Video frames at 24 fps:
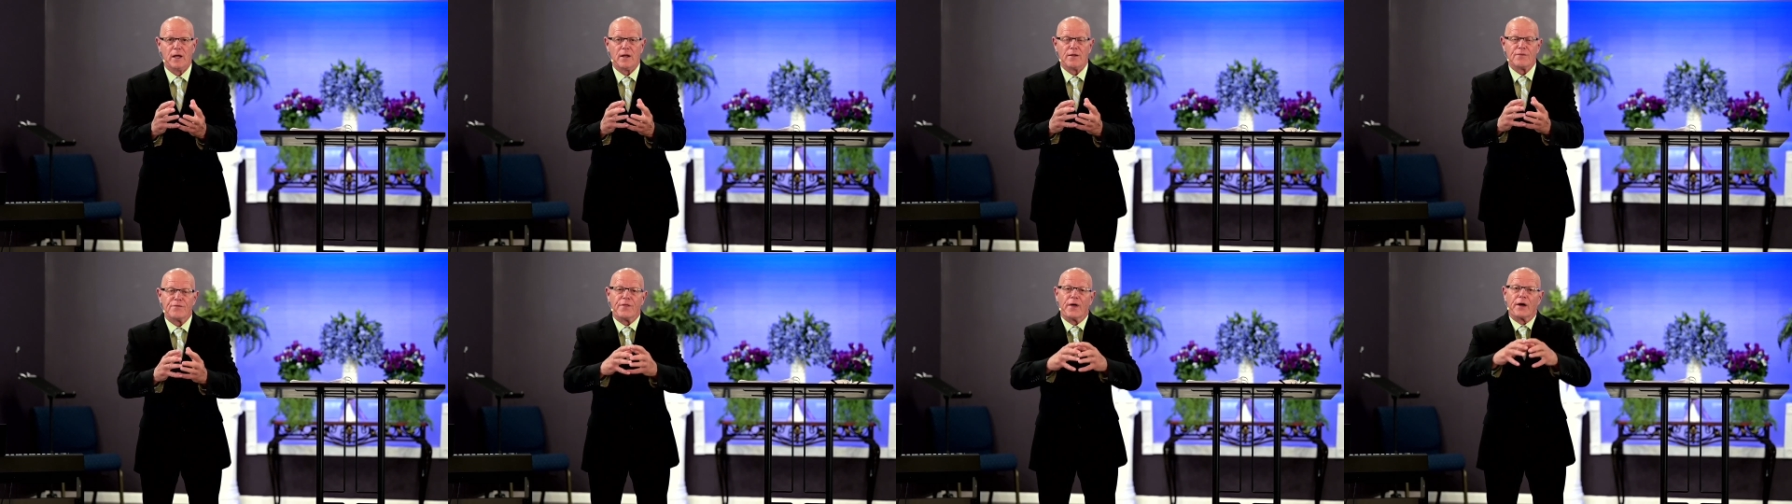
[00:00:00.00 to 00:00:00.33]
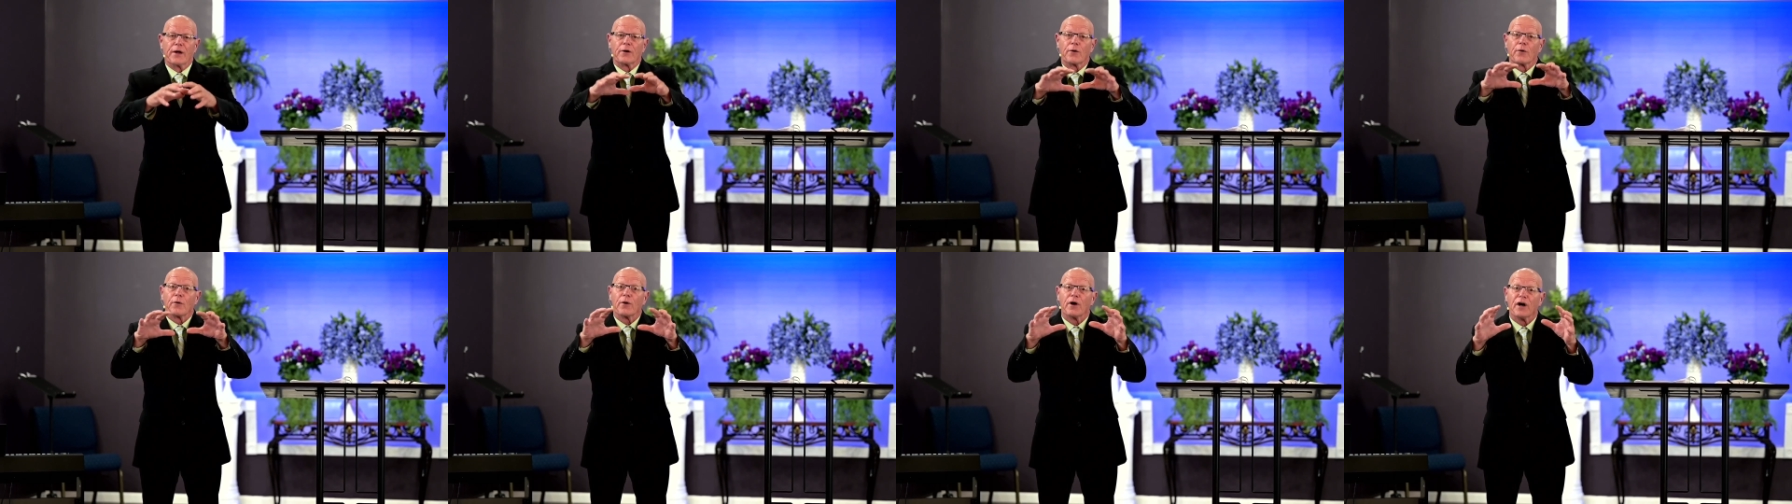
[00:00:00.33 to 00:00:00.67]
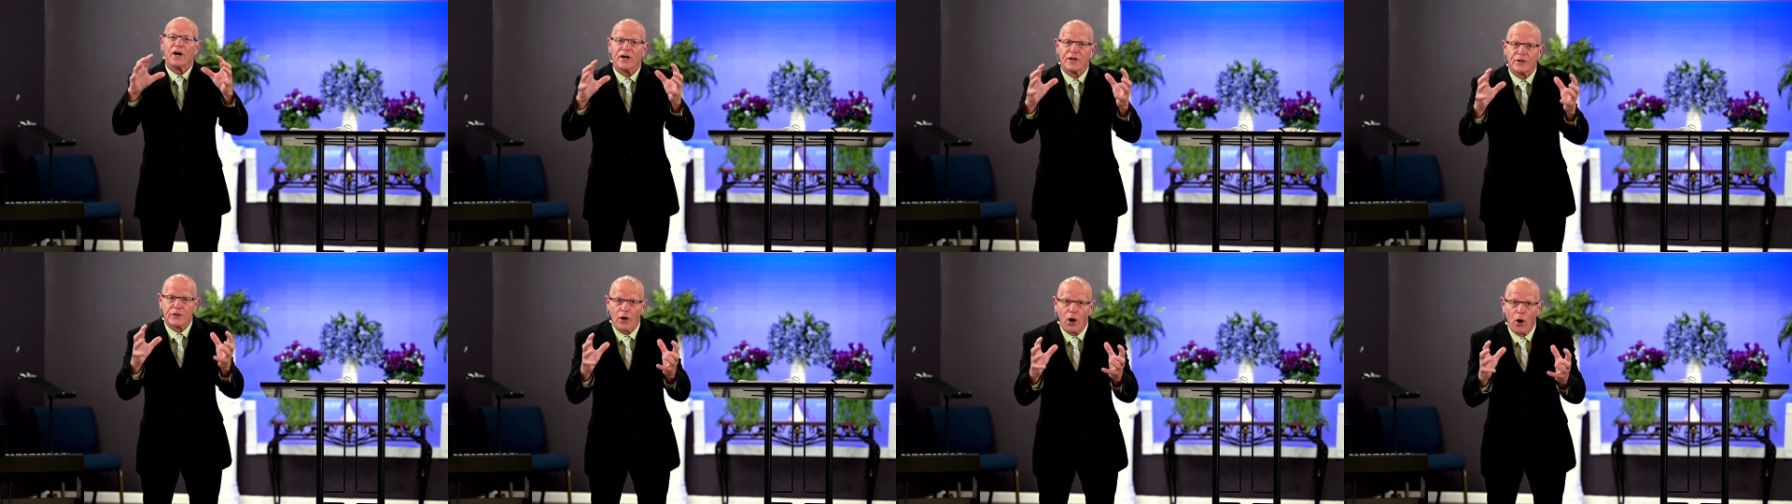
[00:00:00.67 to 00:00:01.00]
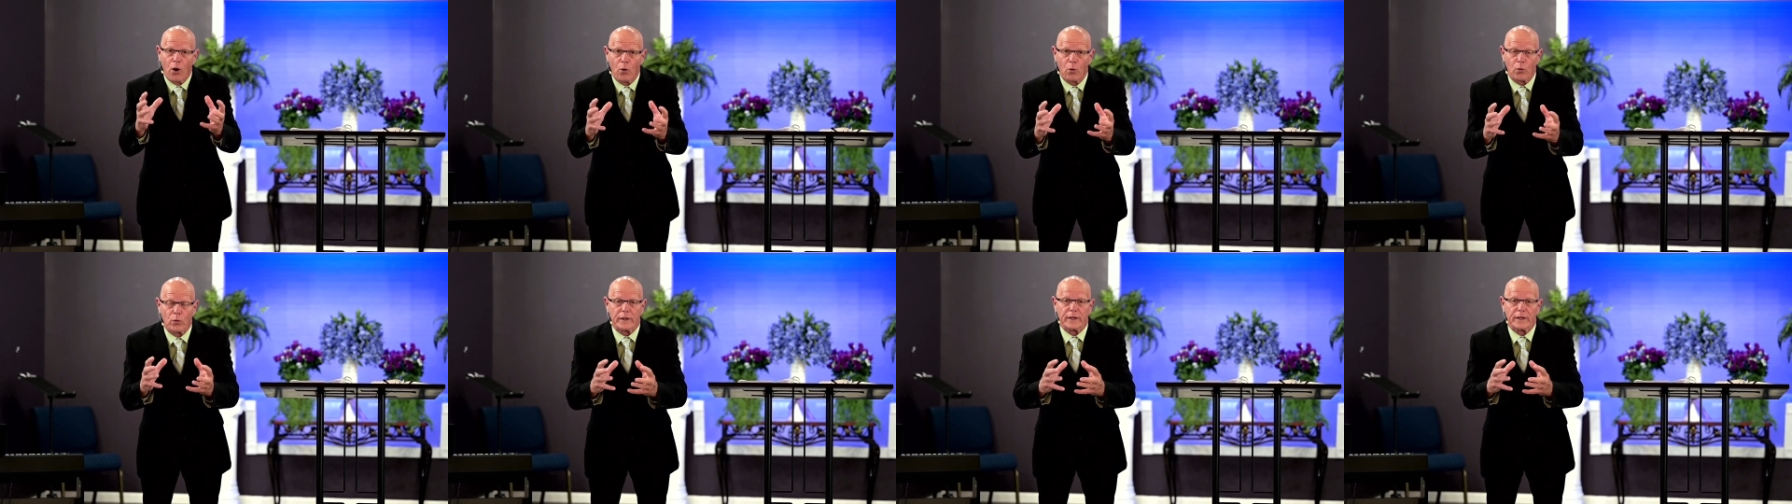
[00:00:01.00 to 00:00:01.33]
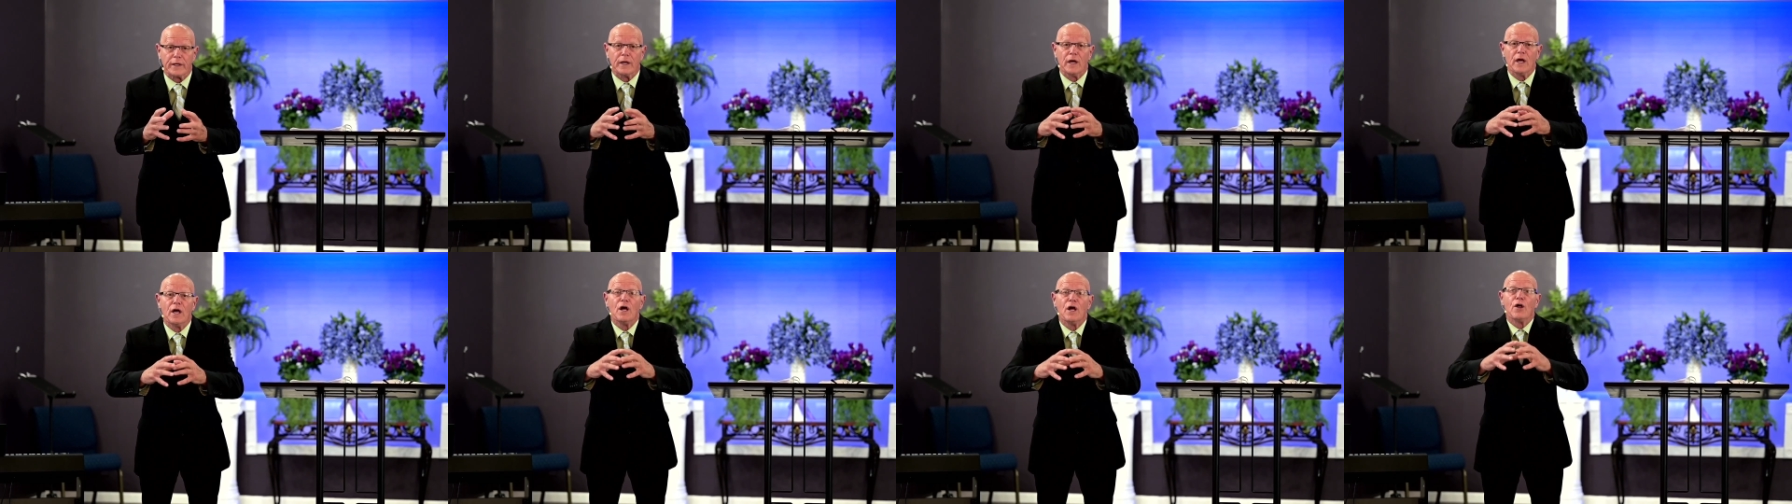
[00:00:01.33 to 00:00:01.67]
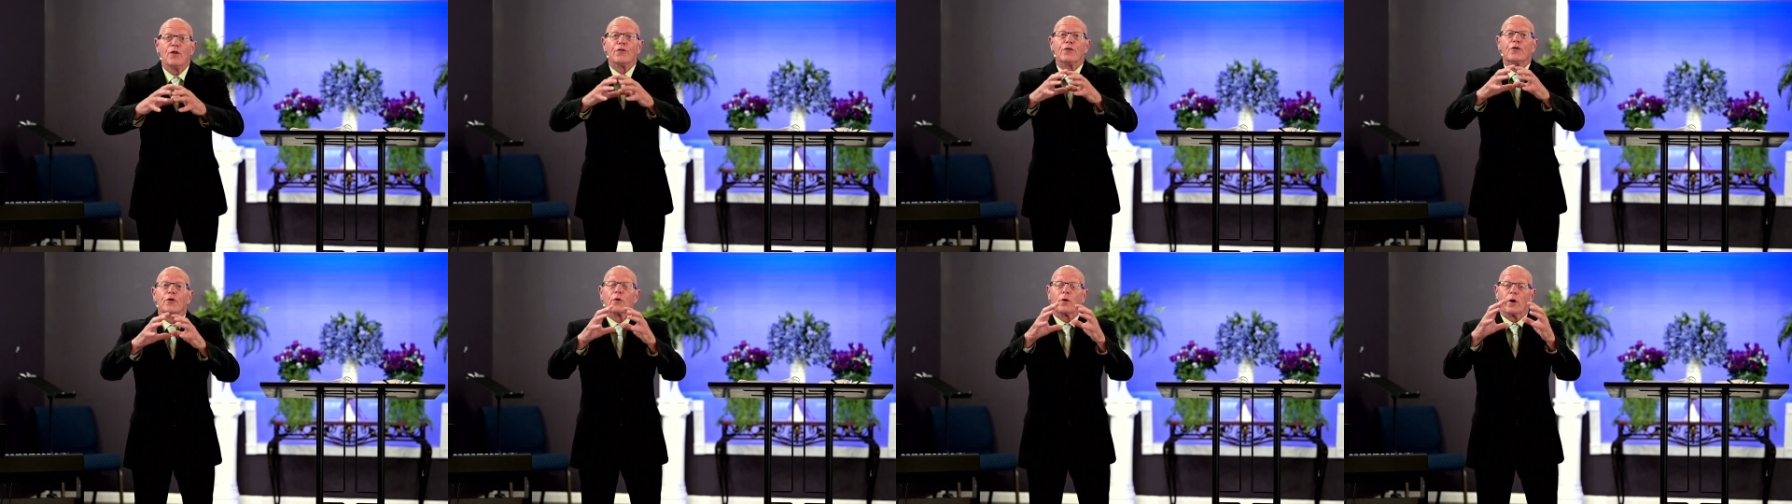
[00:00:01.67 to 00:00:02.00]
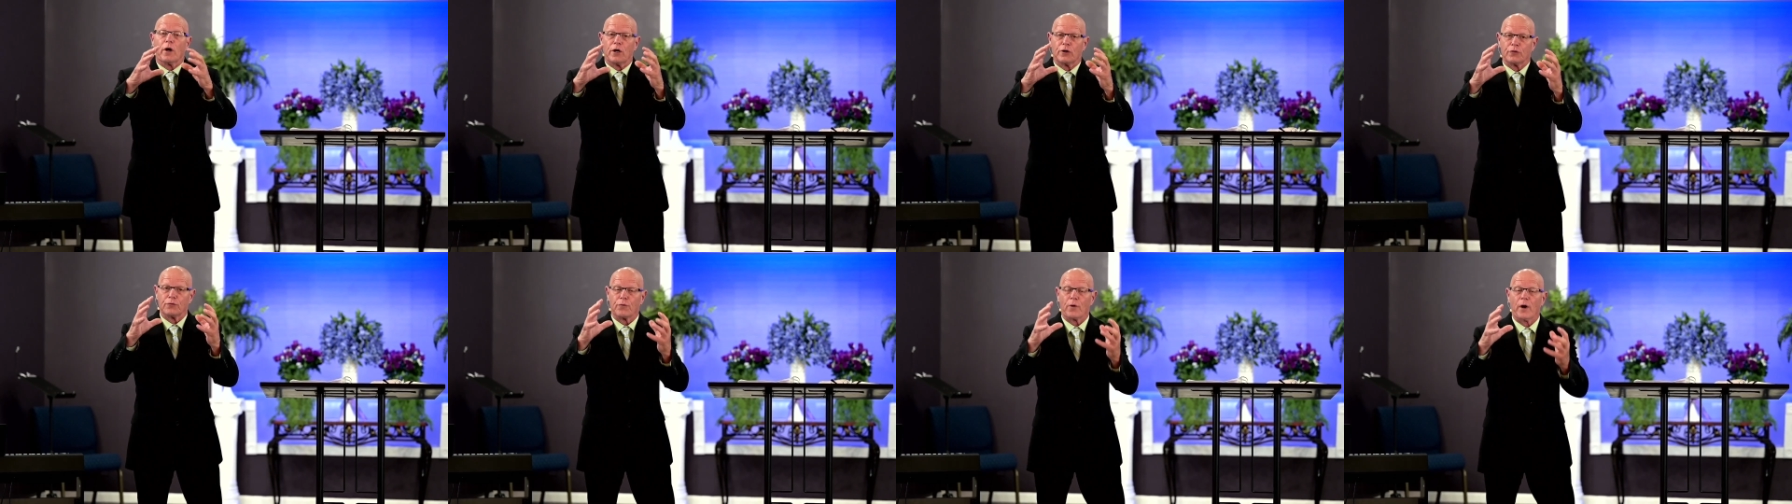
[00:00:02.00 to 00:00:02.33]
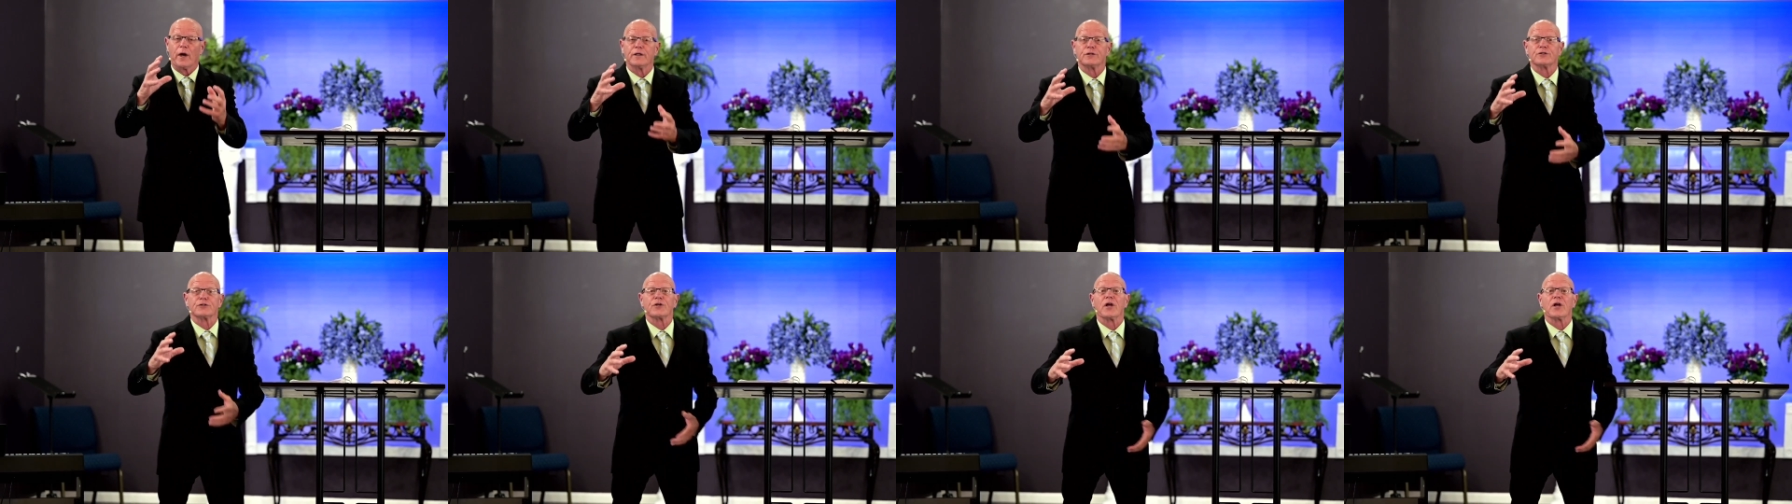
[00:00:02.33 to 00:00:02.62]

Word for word: that are unholy, they're unrighteous.